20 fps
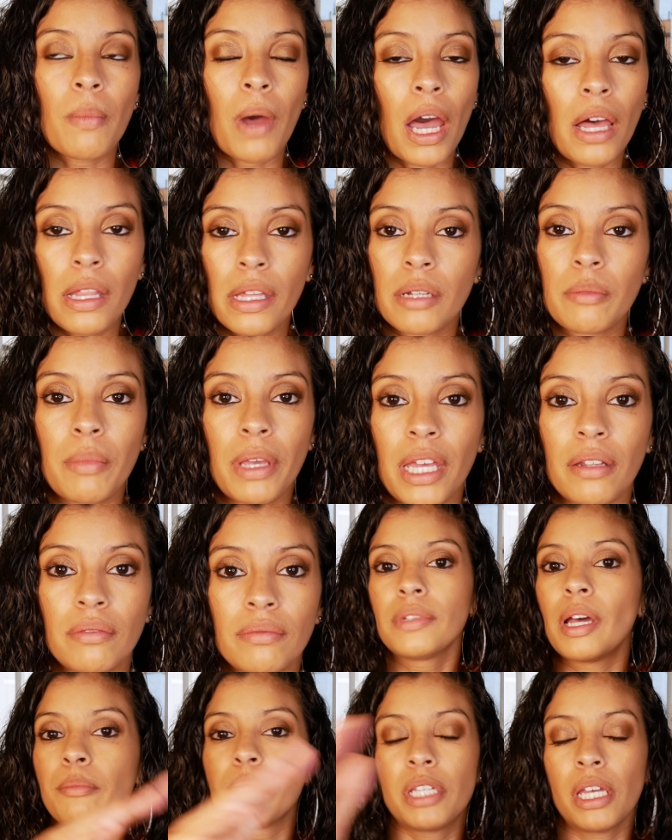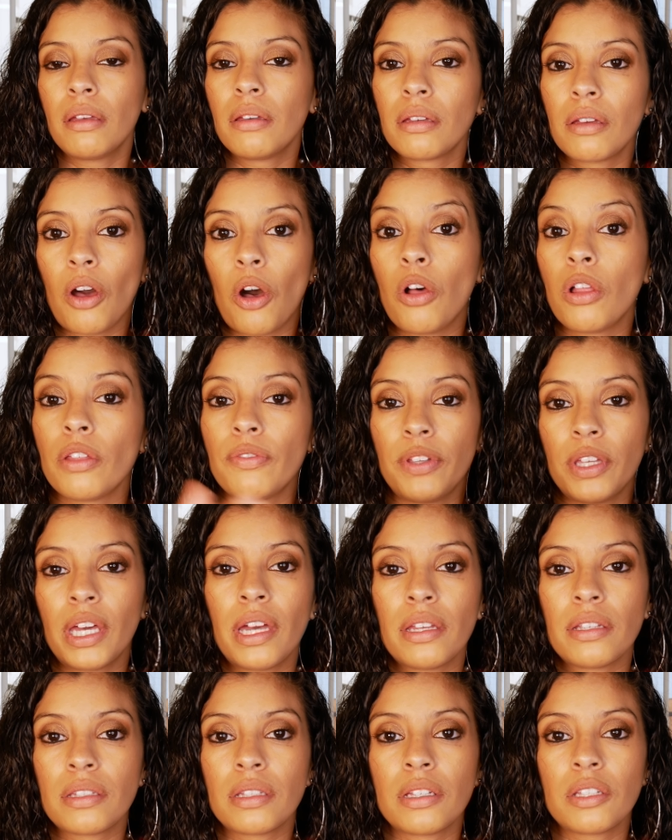I'll admit, I'm telling all of you
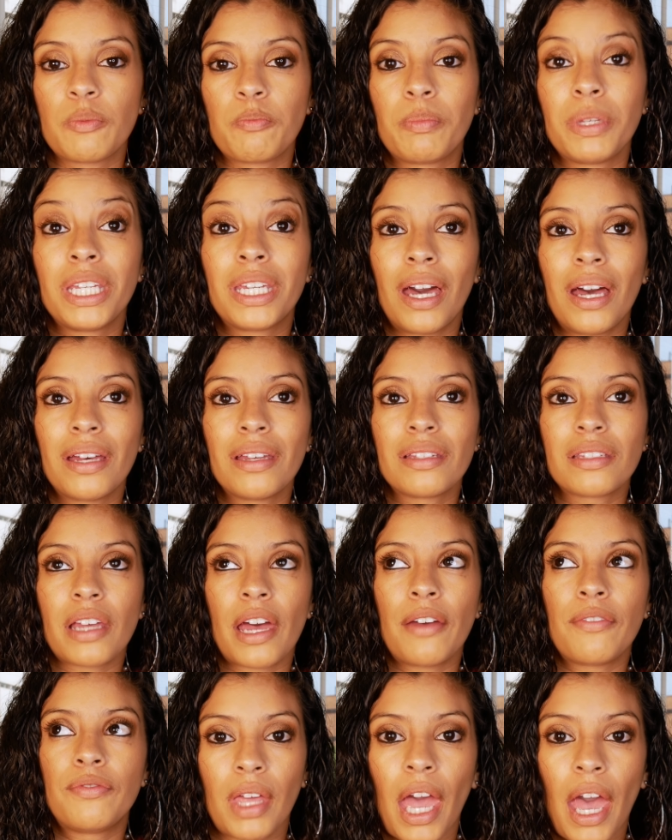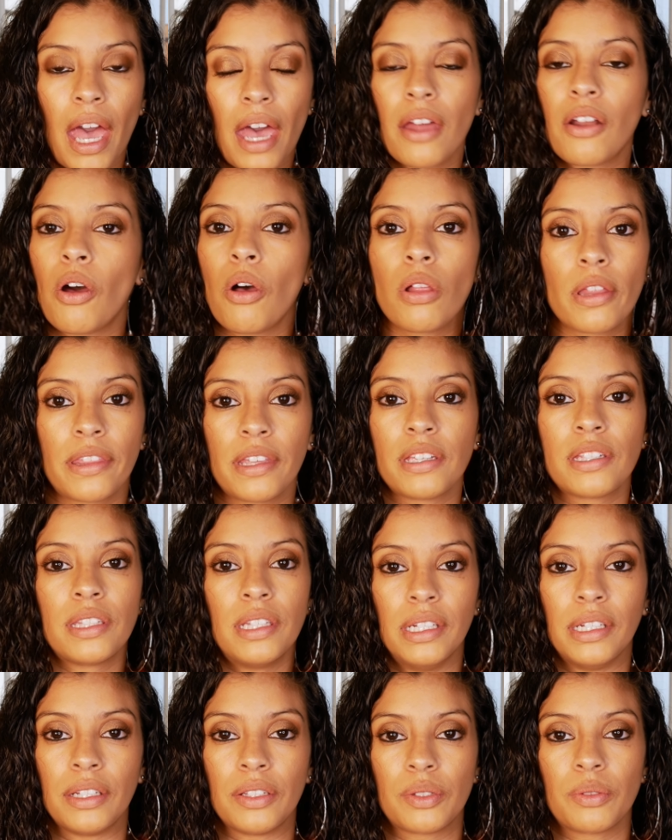guys this because I've had all of these
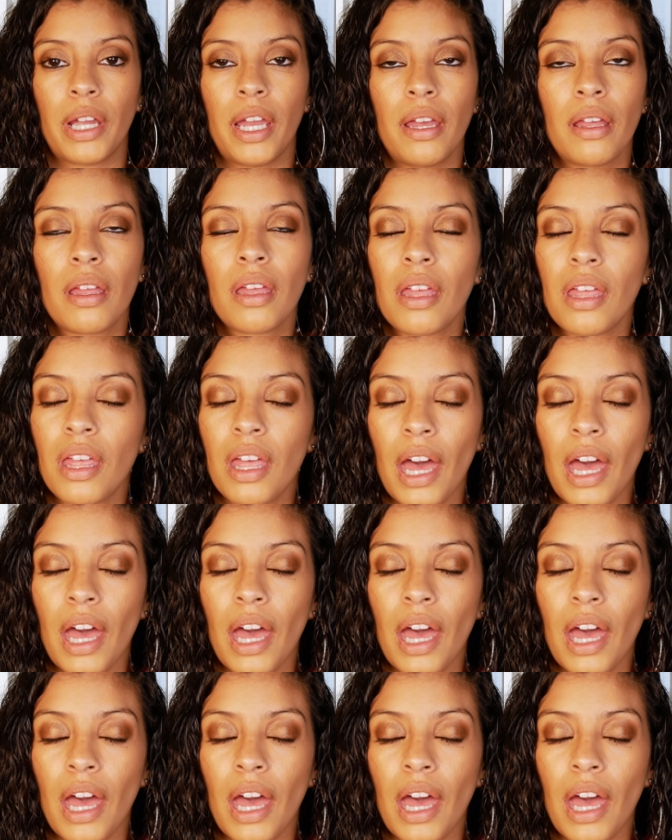things, right?